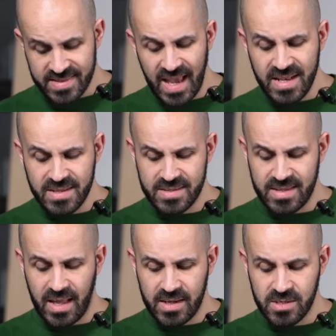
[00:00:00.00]

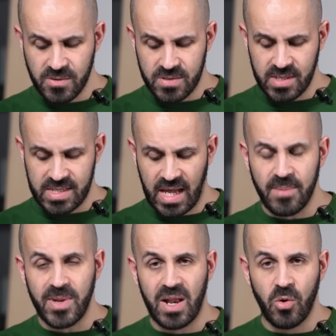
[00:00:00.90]
That diagnosing
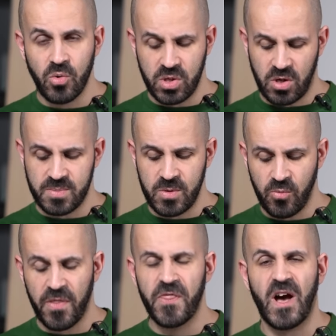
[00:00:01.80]
time alone cost me
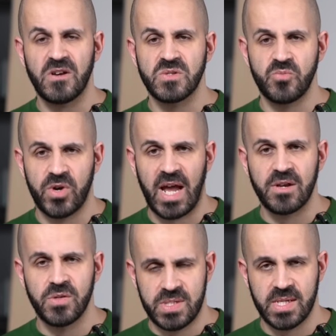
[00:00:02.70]

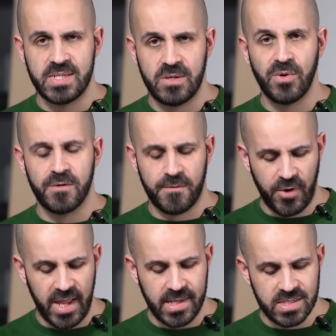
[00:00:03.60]
1,161
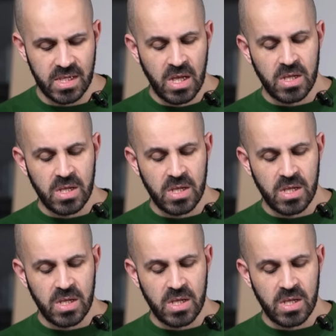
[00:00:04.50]
francs.